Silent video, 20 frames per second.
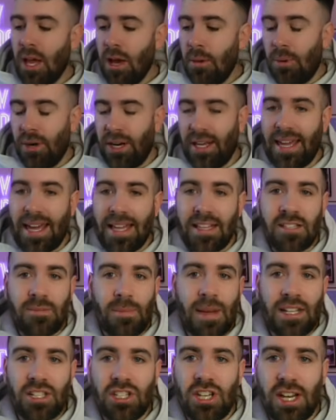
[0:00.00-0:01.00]
But against
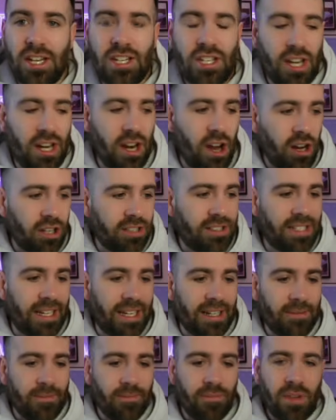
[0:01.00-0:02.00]
Manchester
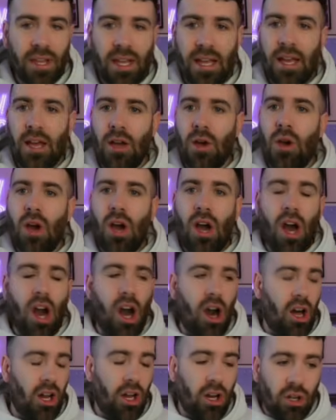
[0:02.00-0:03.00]
United,
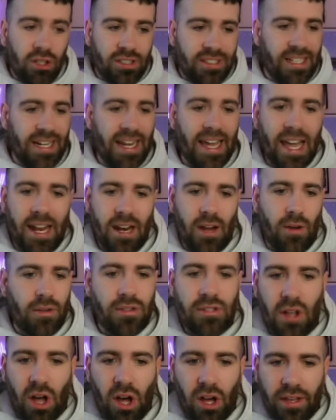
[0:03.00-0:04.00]
I looked at it and I was
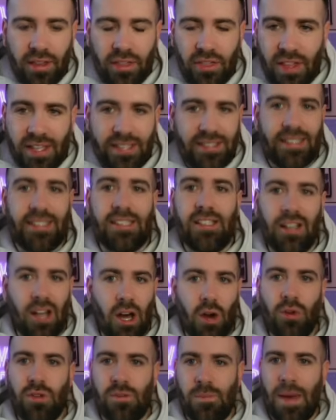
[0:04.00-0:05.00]
like, this is
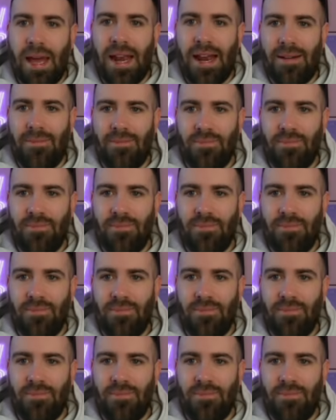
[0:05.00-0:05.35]
loads better.